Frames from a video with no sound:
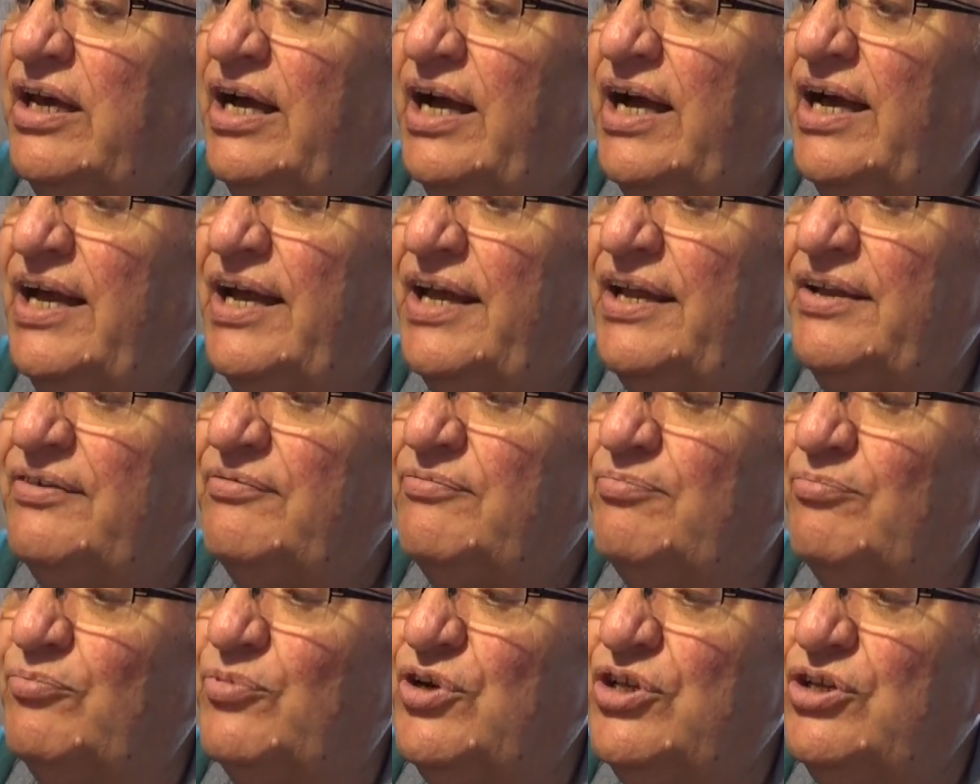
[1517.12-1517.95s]

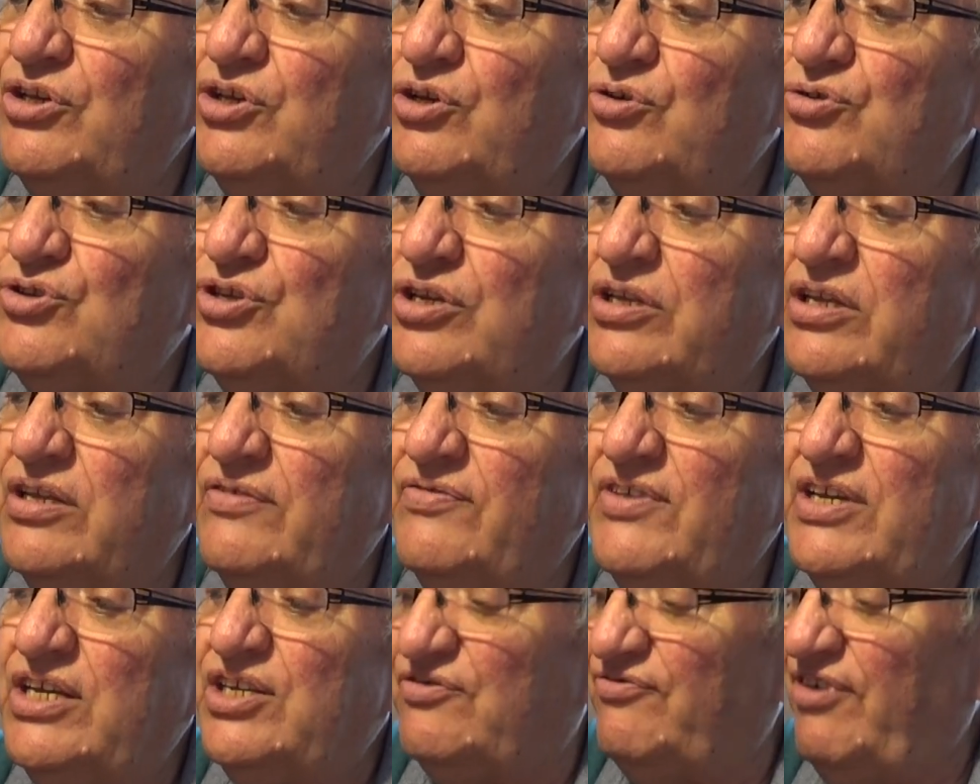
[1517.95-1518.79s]
and we're using
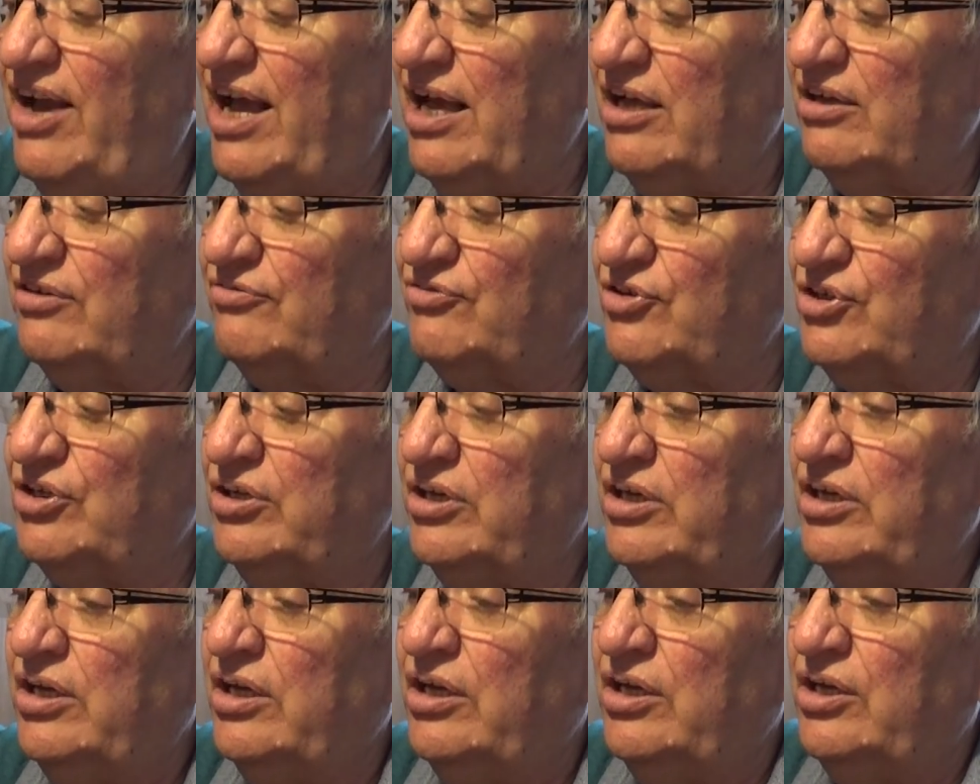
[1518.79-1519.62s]
these valves
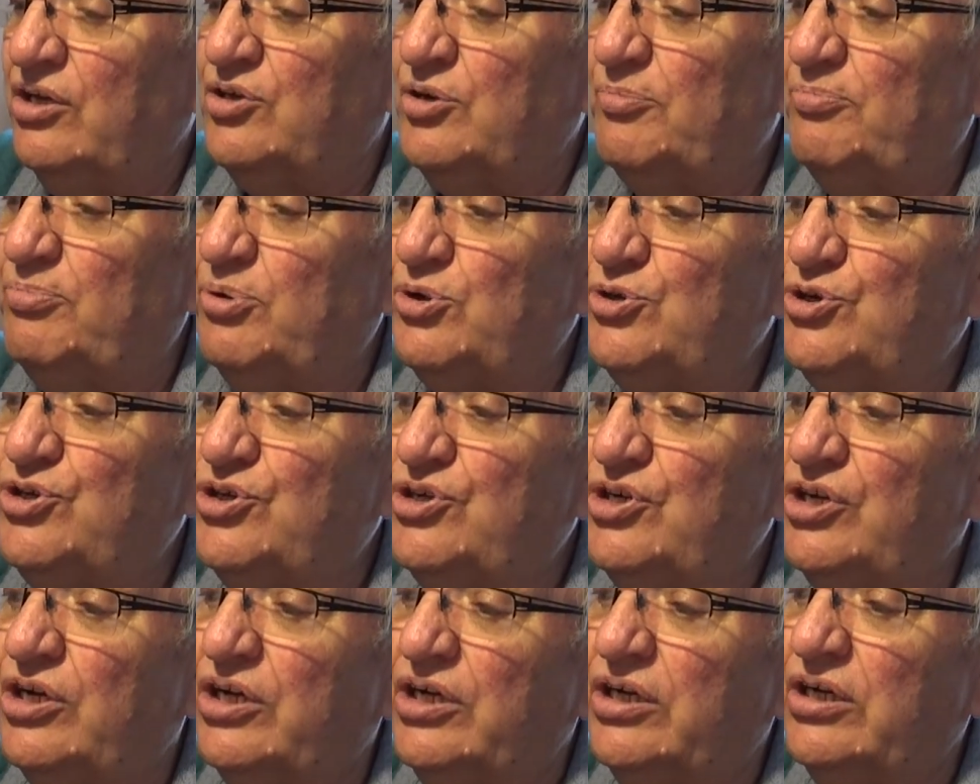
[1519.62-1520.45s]
to
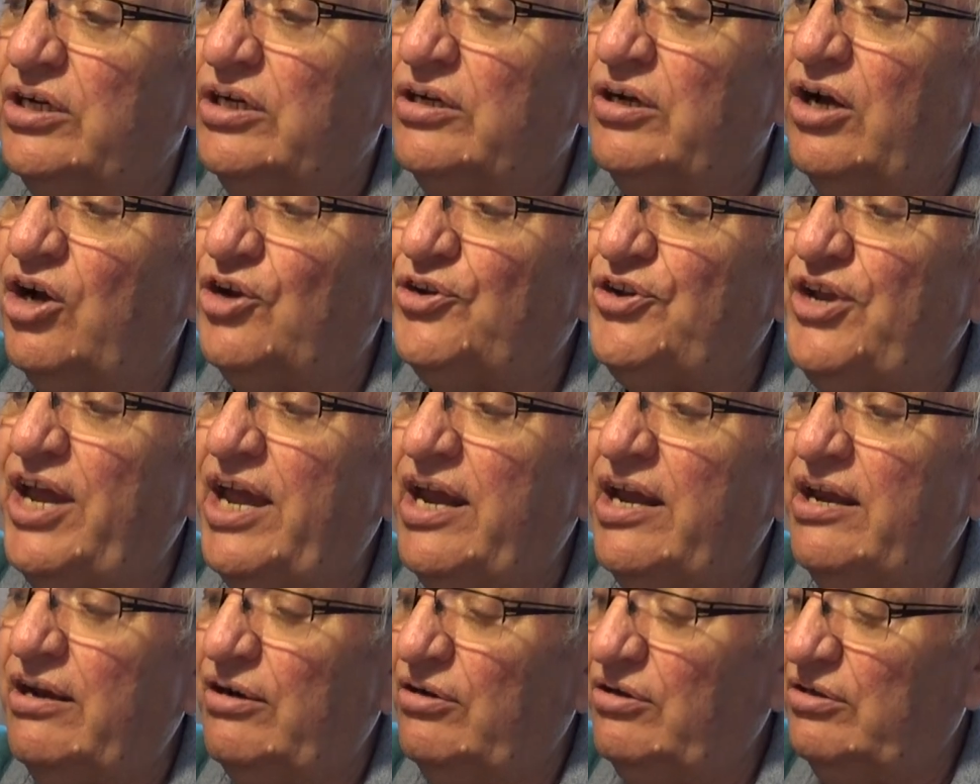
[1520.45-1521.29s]
push hot
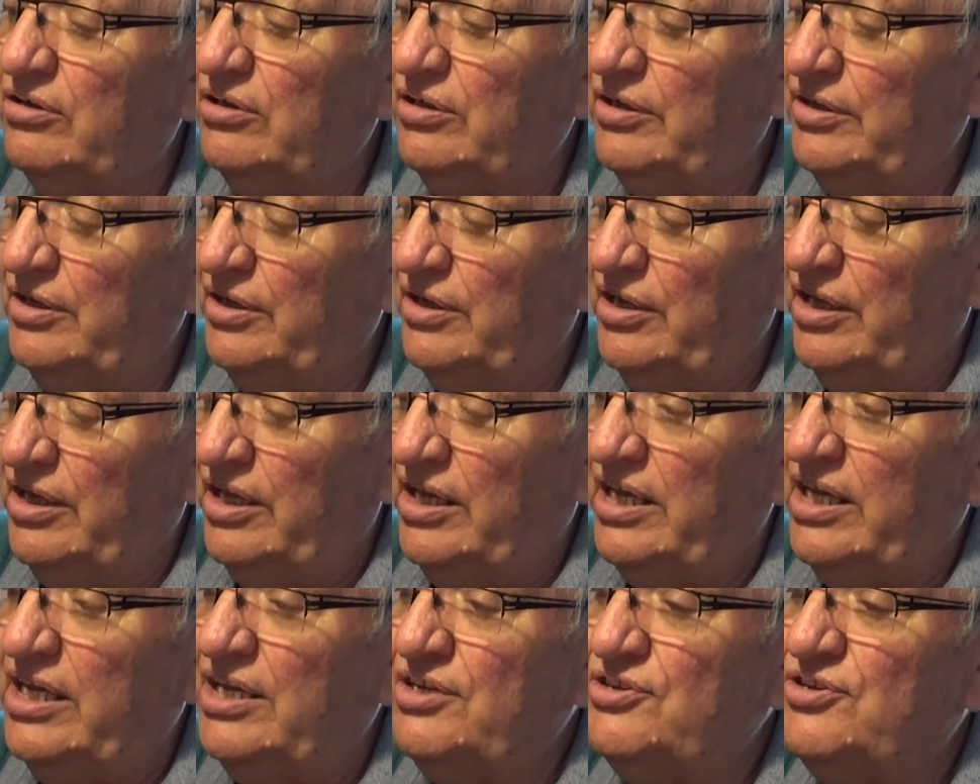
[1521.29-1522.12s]
air
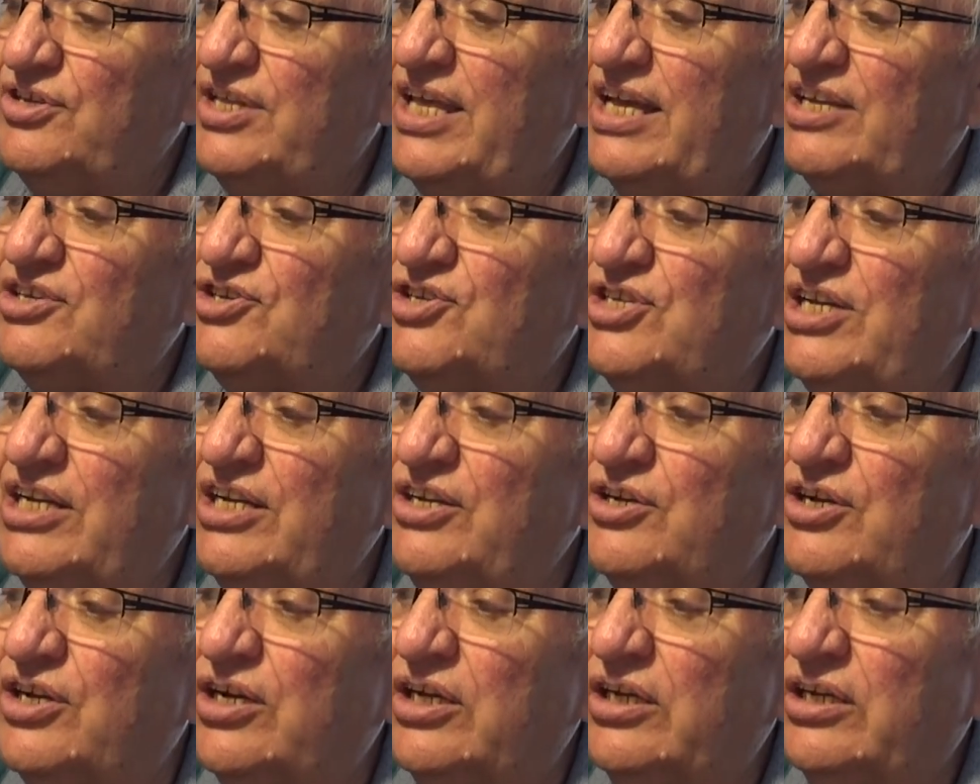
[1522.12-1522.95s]
into that
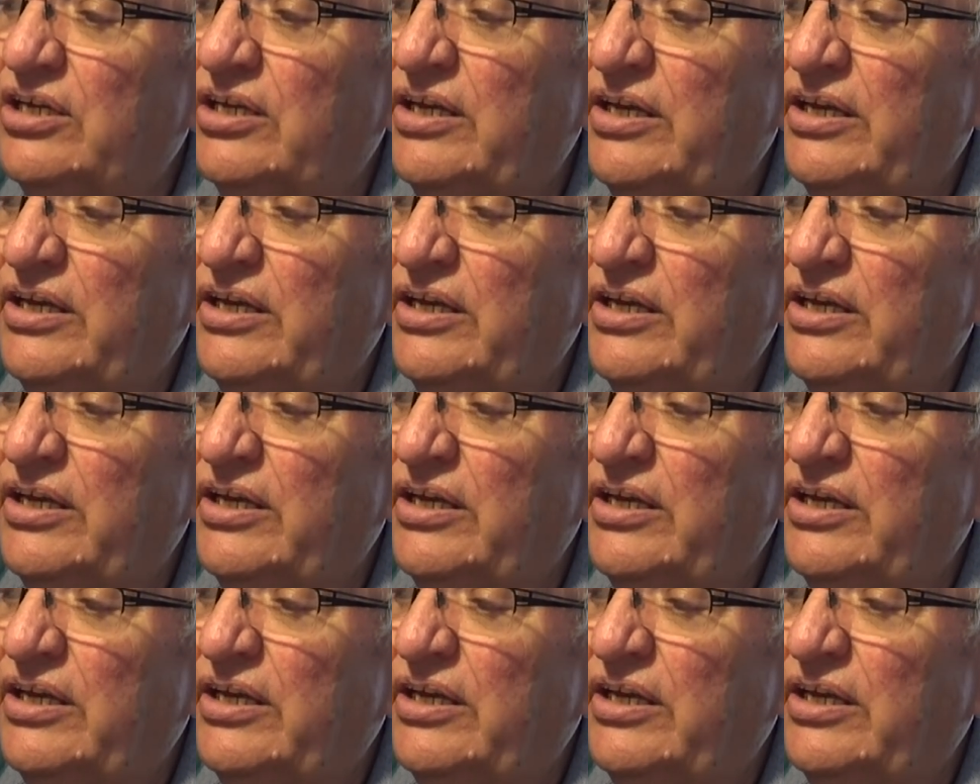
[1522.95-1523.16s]
cylinder,